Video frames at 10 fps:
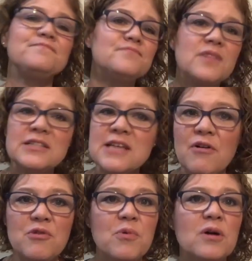That's
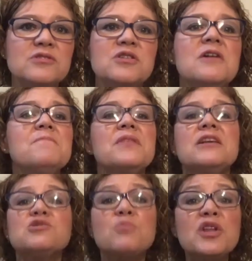how it works.
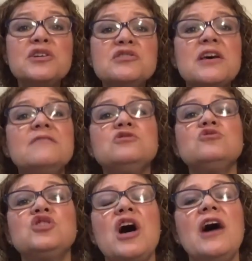This really saves your
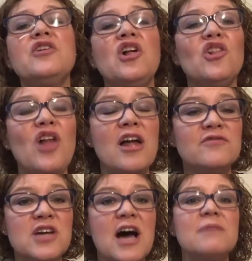child a lot of
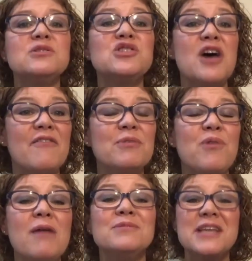time solving
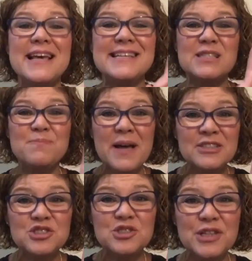problems,
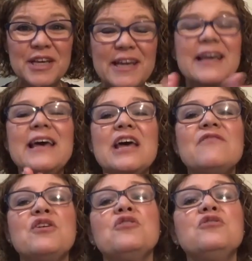especially
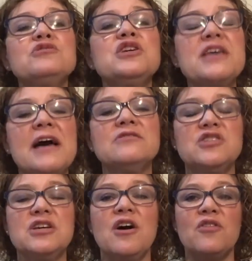if they're using
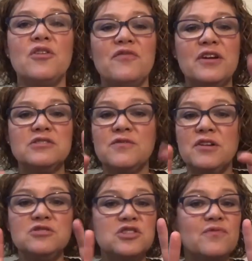counting on their fingers, if
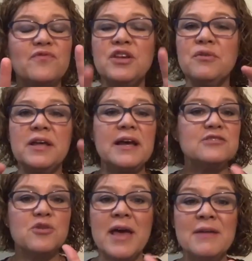they're just figuring it out.
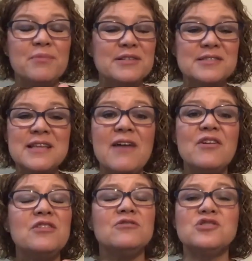So 8 plus
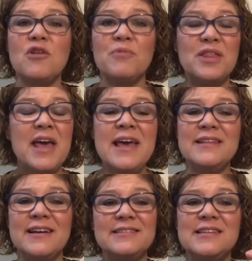7, they'll start with 8,
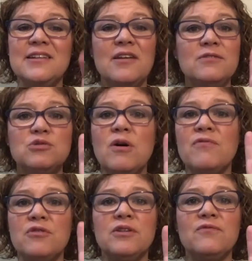9, 10, 11, 12,
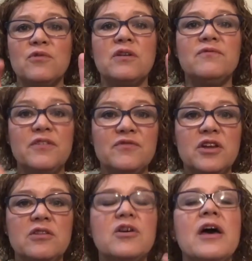13, 14,
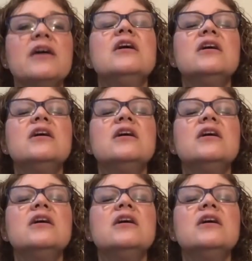15, okay?